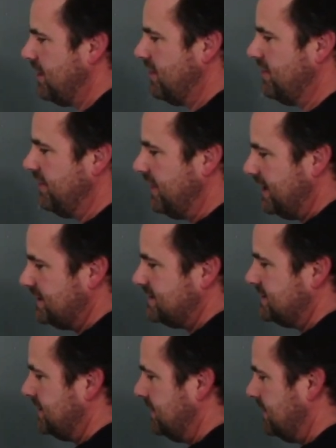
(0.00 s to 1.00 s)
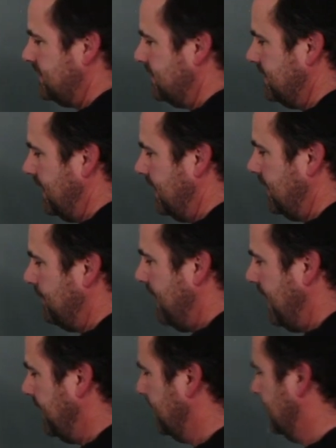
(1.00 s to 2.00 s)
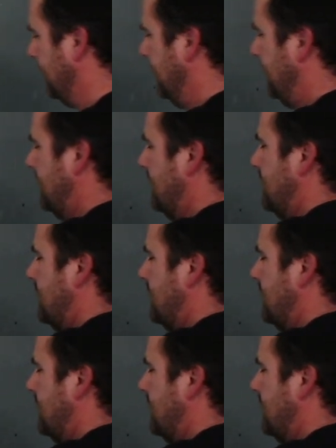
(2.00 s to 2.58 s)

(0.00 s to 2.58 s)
this independently